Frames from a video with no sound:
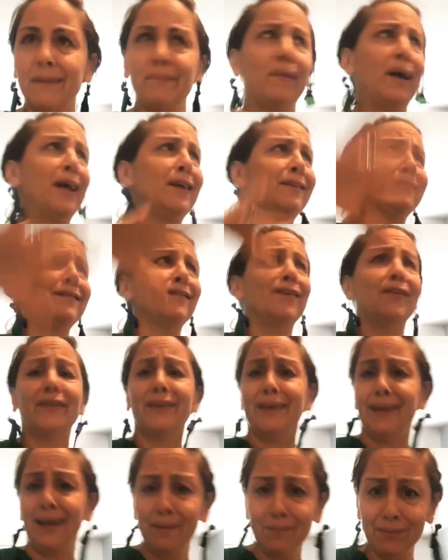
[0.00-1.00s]
Imagine all
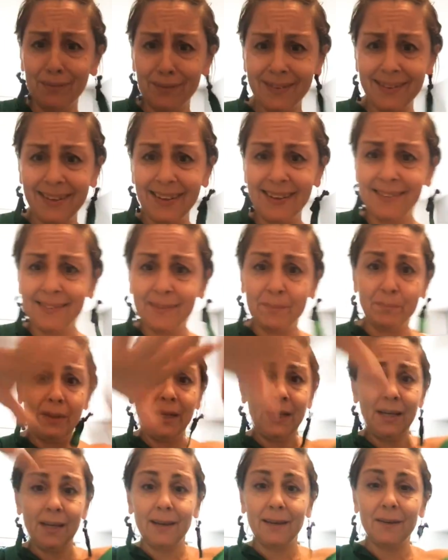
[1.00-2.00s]
the neighbors' kids
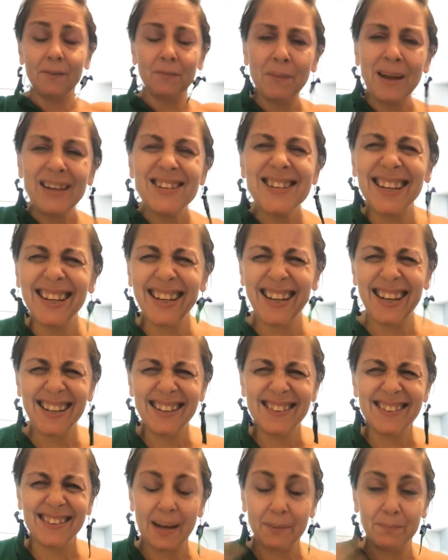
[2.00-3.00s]
imagine
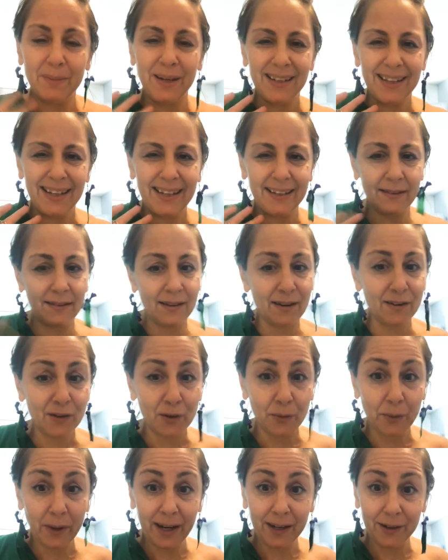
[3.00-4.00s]
kids not being like
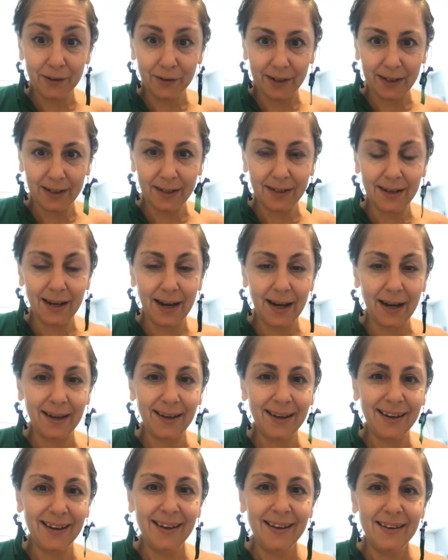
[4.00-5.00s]
tucked away during the
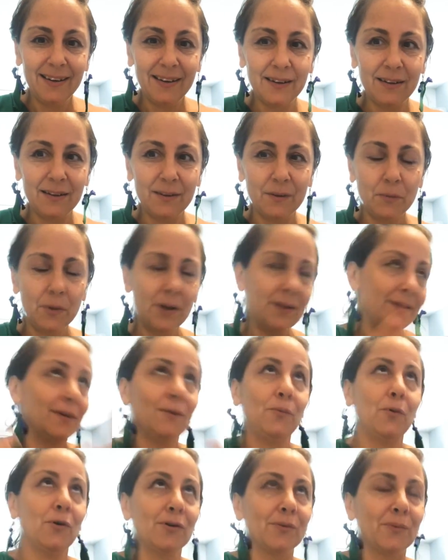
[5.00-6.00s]
day, what
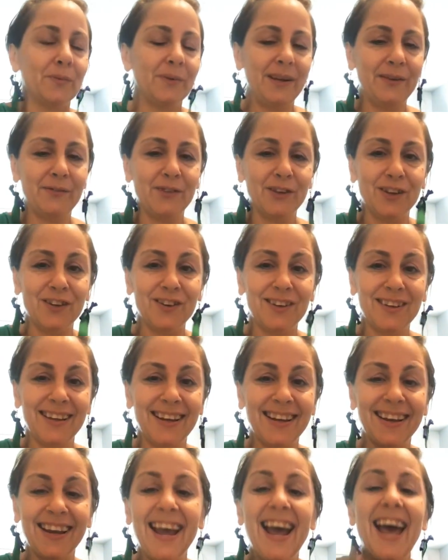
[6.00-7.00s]
the world would even look
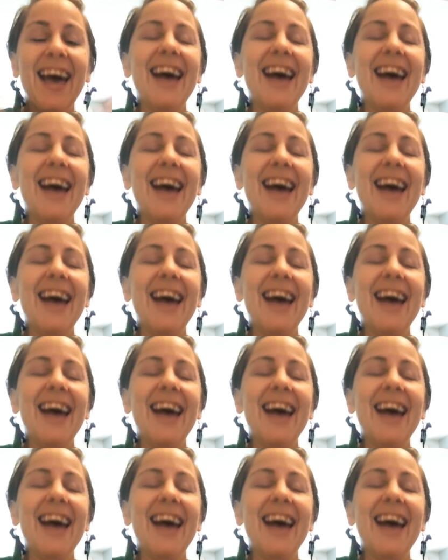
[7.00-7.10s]
like.